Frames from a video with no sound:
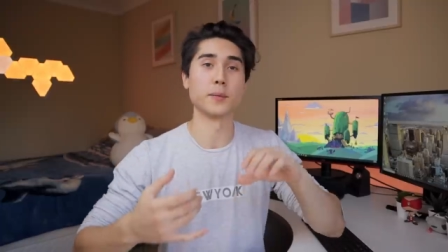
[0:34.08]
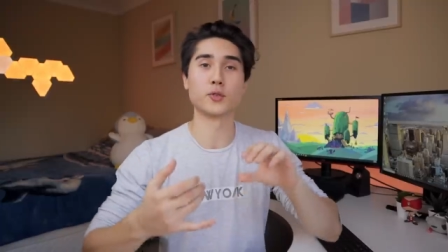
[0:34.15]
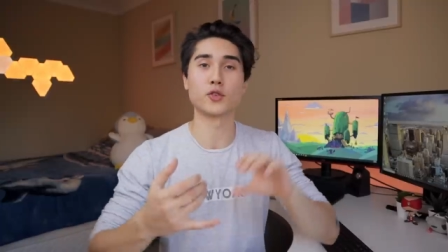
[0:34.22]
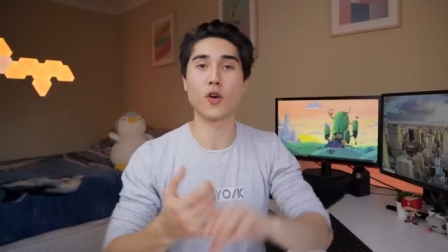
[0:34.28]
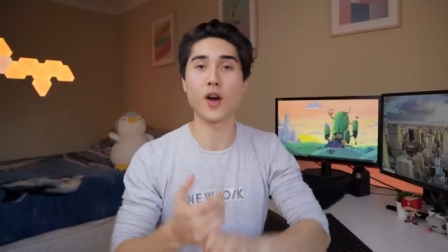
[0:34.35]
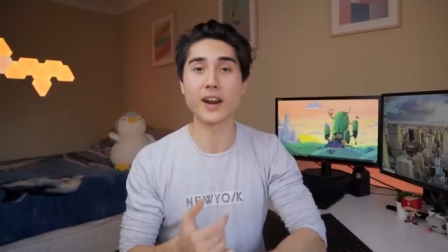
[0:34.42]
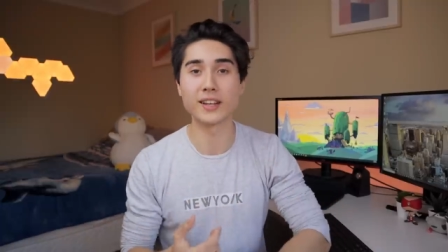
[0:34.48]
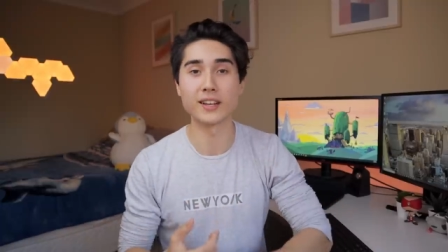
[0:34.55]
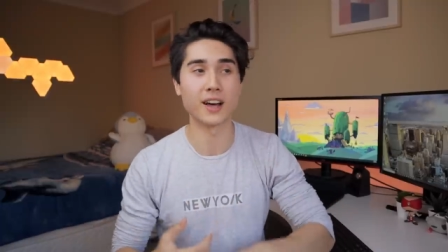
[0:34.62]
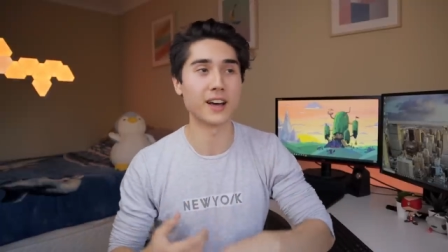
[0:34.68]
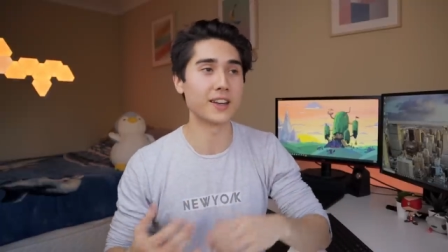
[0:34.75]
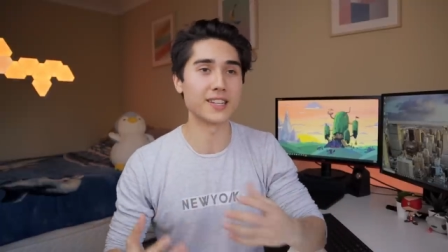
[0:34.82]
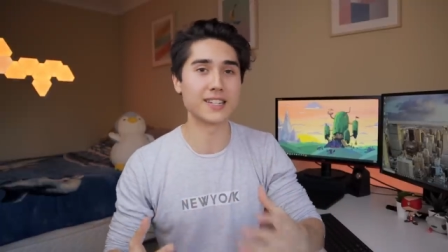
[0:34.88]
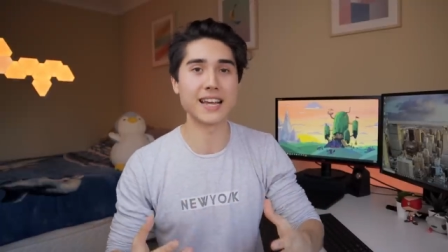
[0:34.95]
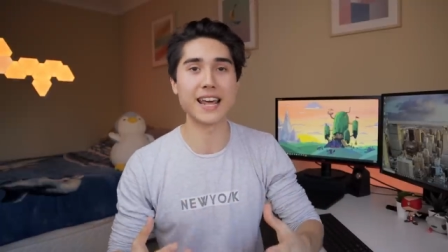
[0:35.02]
trying to
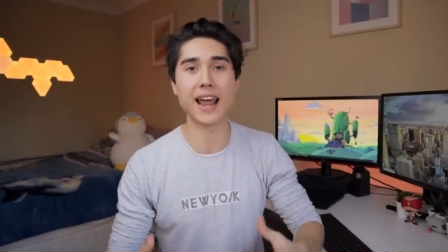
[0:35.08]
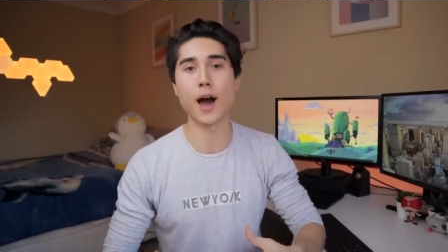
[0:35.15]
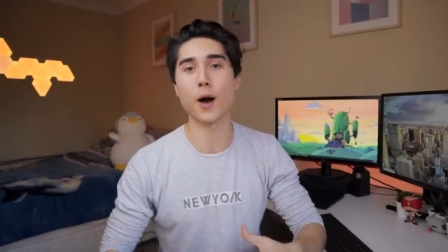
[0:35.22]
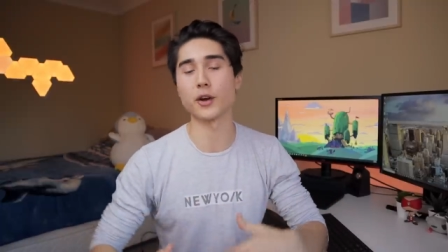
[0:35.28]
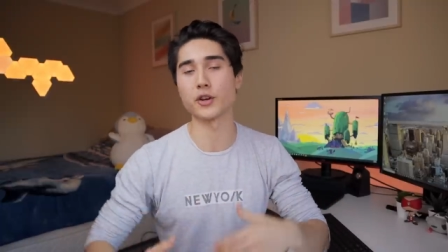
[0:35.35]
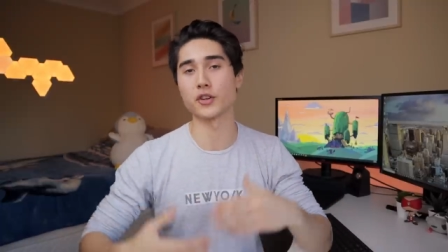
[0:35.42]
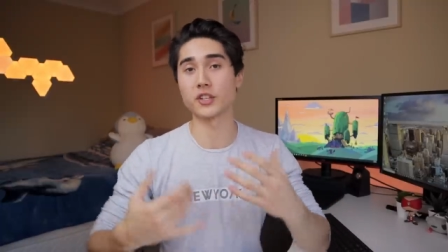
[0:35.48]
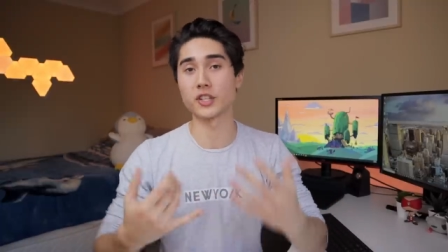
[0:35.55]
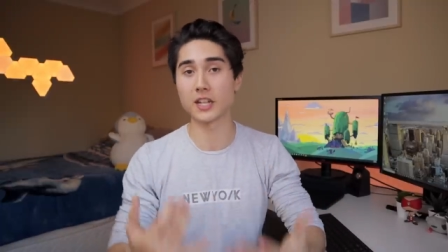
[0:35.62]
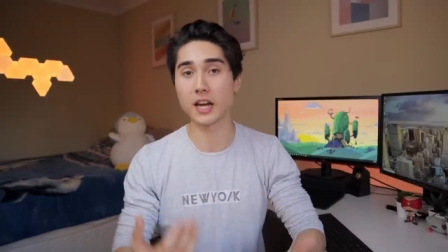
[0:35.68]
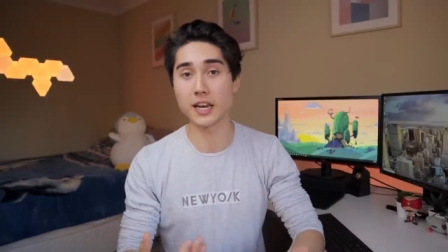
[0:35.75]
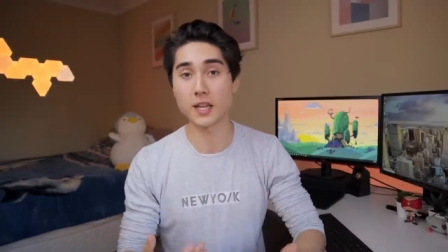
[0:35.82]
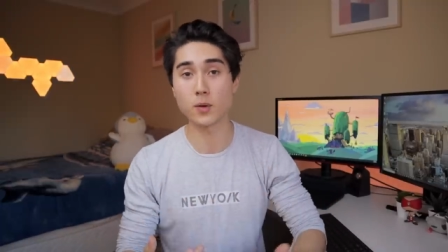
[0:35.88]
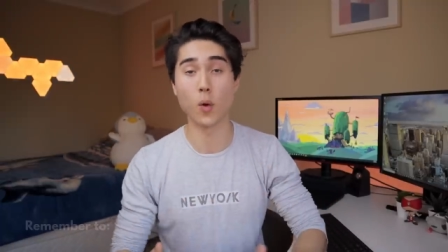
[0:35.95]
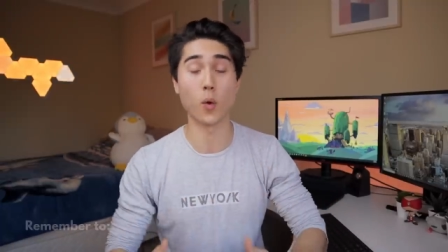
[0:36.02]
understand how I should
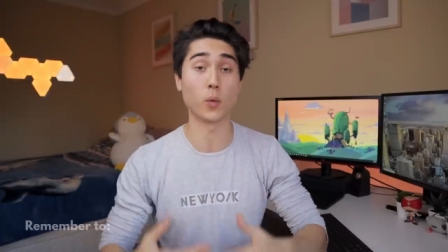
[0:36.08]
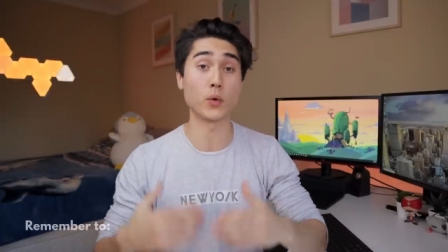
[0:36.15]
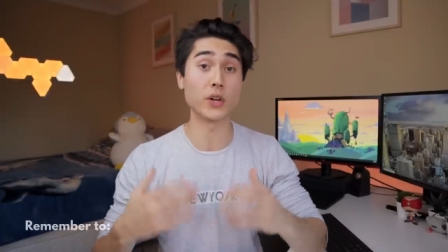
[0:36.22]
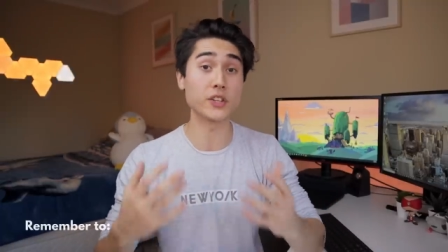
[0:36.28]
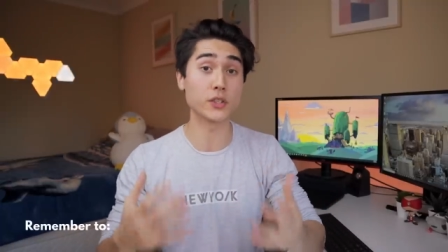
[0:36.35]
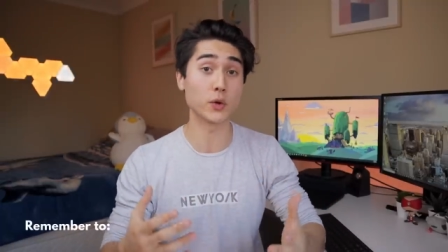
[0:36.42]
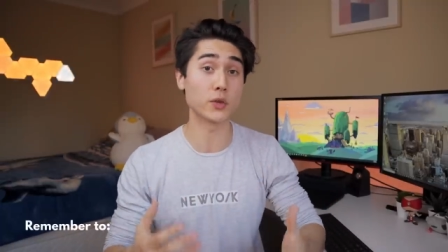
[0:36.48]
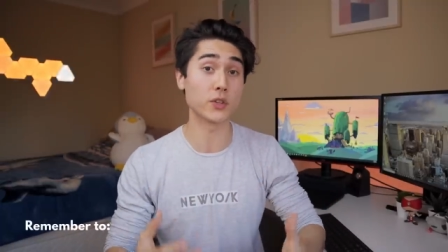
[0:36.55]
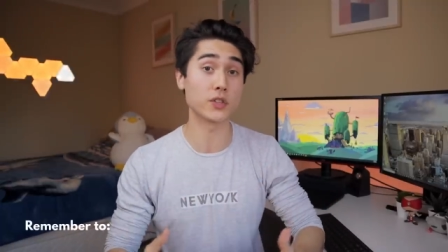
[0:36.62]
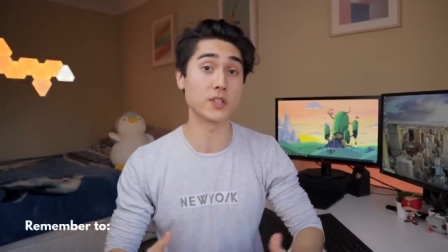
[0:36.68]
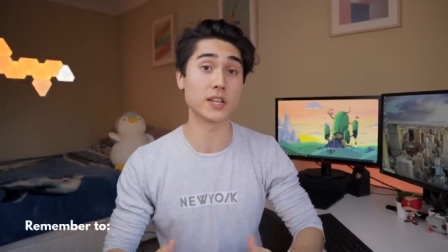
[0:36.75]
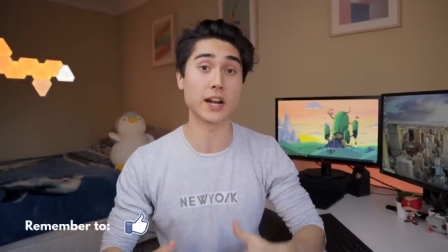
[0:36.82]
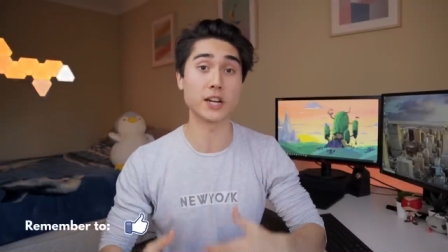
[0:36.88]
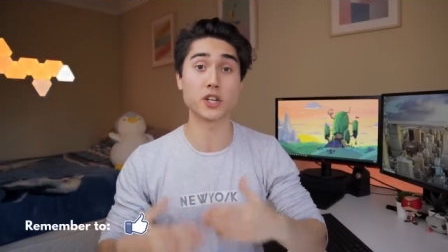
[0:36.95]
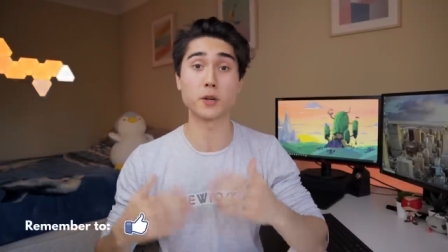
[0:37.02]
study, what resources
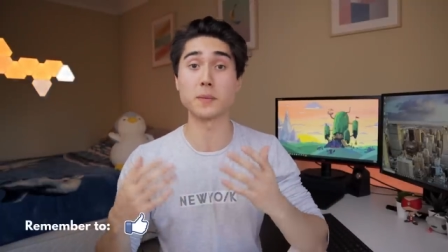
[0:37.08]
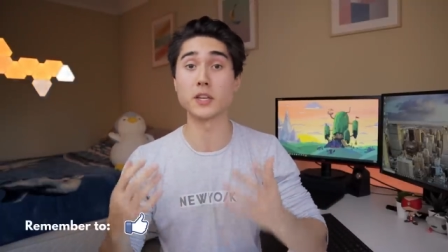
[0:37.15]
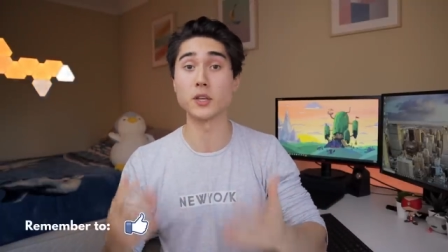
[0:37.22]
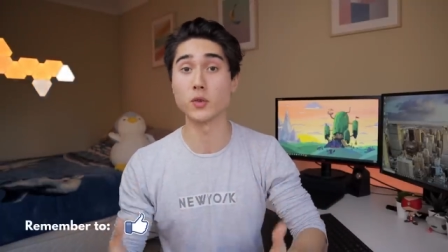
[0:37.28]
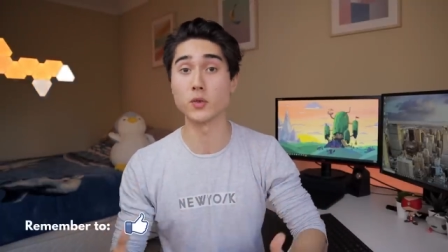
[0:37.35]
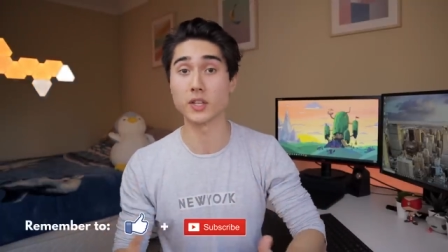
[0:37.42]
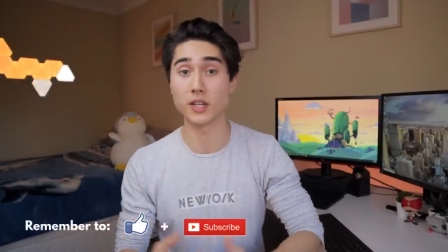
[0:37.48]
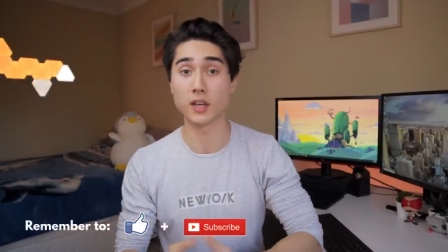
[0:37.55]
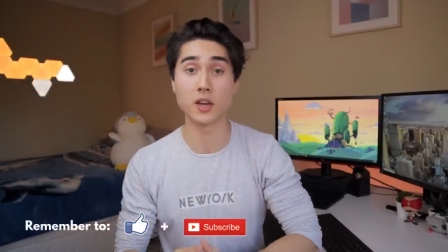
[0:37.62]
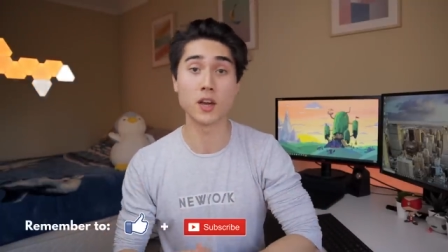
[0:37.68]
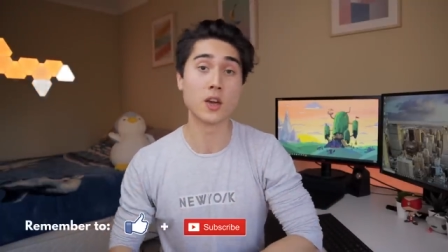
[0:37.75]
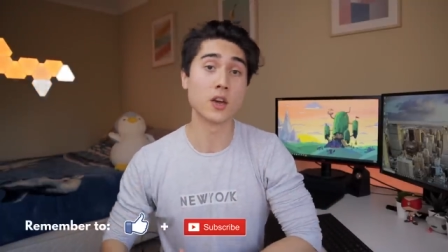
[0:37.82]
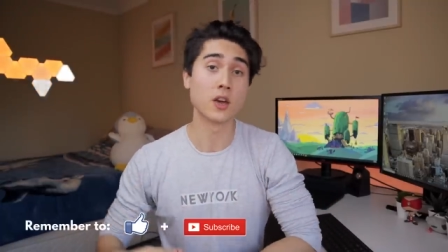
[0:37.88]
that I should be using.